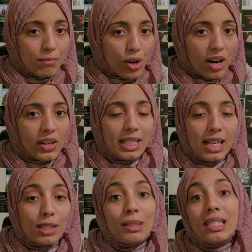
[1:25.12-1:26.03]
progress
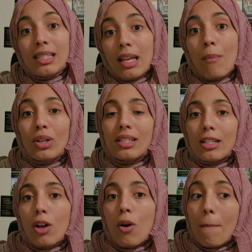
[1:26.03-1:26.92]
has been somewhat
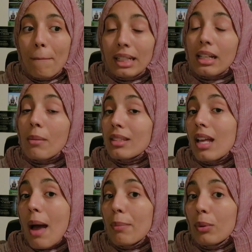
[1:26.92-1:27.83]
slow, but I'm still
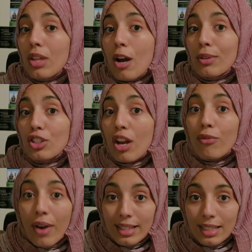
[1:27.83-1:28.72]
happy with how much
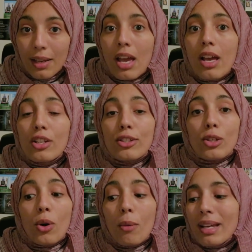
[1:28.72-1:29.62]
I've read.
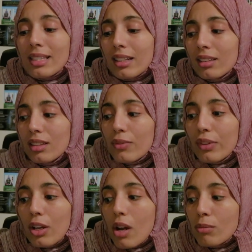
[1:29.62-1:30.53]
So basically in this
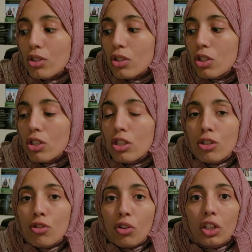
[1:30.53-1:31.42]
video, I'm just going
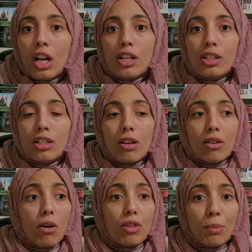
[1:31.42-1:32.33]
to show you guys
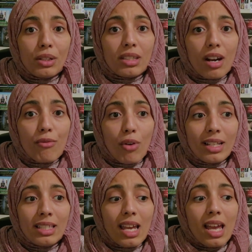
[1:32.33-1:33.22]
all the books that I've
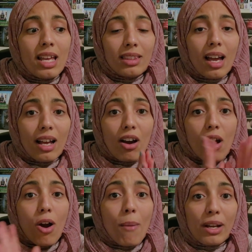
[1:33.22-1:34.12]
read that
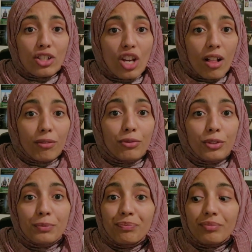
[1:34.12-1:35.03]
are on my
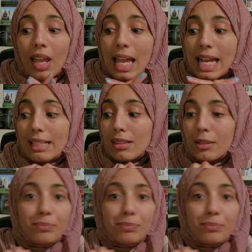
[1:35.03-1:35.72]
shelf. And